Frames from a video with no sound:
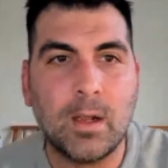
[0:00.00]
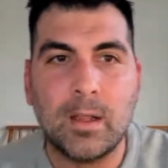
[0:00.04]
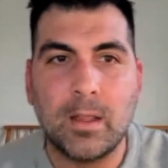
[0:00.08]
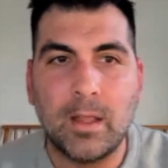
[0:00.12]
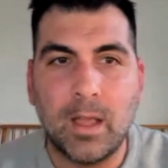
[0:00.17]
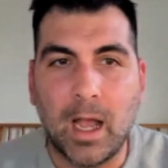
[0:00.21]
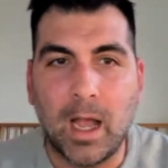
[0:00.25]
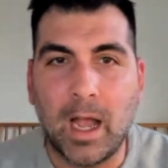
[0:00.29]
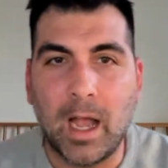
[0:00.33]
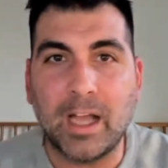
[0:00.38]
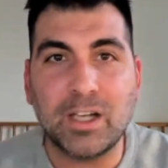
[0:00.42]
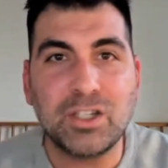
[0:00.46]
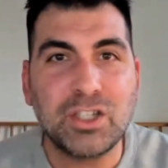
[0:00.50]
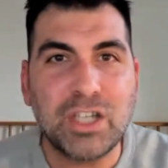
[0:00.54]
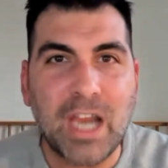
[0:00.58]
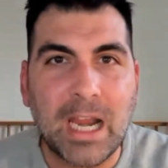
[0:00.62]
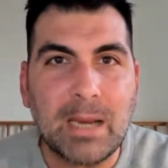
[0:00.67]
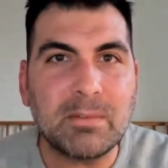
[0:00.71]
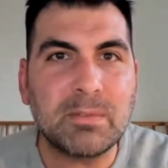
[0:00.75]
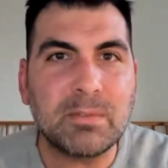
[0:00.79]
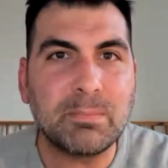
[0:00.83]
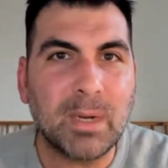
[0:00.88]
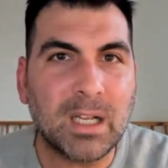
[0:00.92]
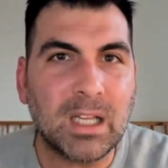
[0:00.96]
So
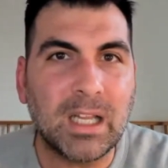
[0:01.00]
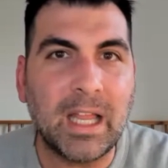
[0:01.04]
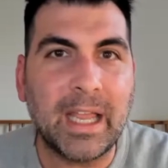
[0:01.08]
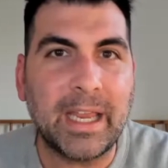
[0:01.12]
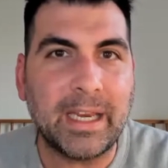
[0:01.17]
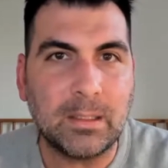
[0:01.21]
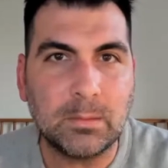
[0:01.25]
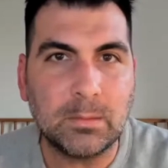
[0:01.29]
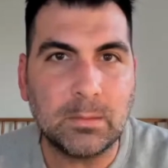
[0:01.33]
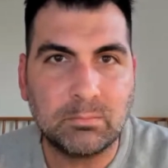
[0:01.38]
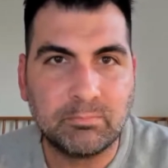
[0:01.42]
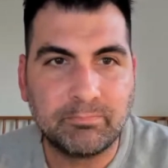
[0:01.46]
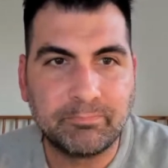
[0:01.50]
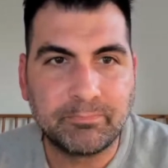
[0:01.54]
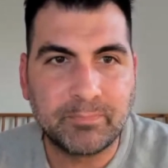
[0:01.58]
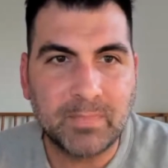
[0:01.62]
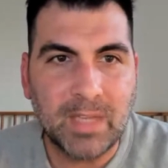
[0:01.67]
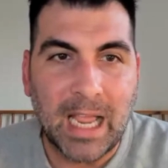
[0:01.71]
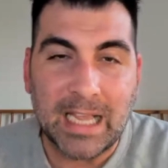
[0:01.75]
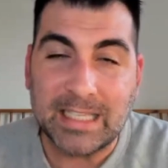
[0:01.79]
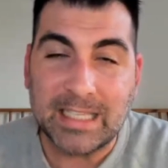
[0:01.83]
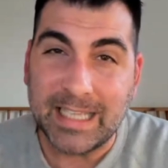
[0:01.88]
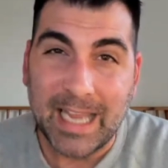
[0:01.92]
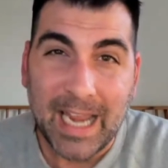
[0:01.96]
James McLean
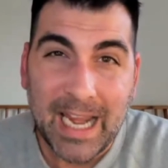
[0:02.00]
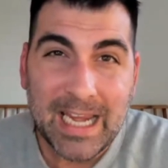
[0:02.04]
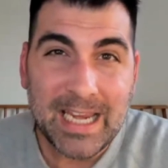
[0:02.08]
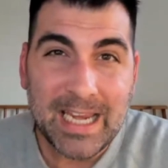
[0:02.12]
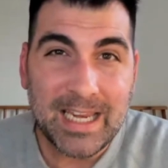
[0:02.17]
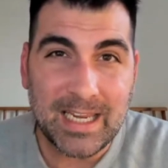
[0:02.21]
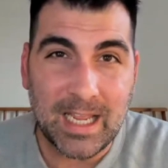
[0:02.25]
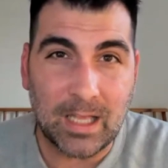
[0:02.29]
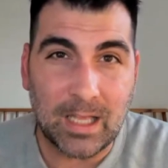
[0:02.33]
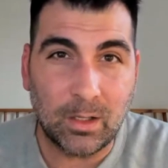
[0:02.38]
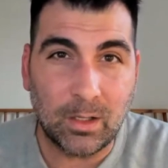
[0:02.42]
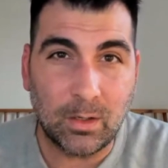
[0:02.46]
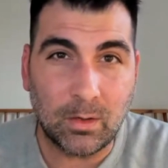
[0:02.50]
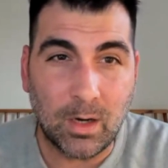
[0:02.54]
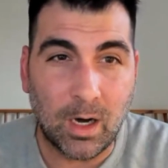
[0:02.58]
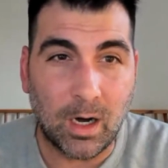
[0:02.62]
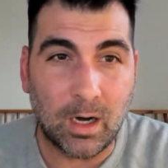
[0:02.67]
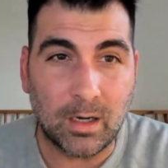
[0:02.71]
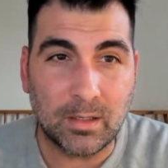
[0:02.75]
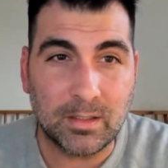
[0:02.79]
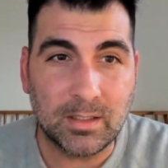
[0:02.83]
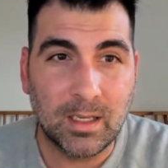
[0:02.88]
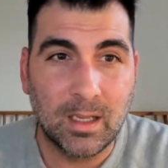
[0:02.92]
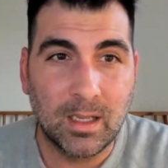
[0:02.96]
has 8
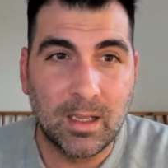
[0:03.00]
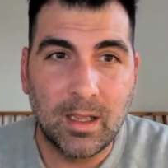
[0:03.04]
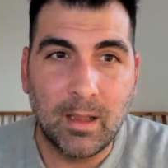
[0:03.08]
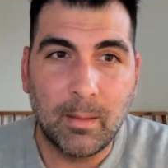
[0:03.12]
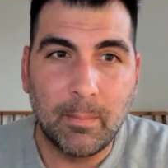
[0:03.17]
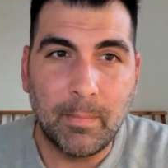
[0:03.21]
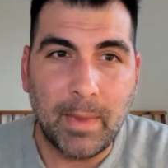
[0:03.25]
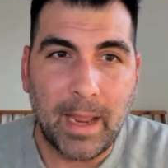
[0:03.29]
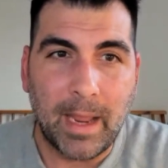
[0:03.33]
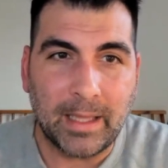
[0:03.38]
yellow cards.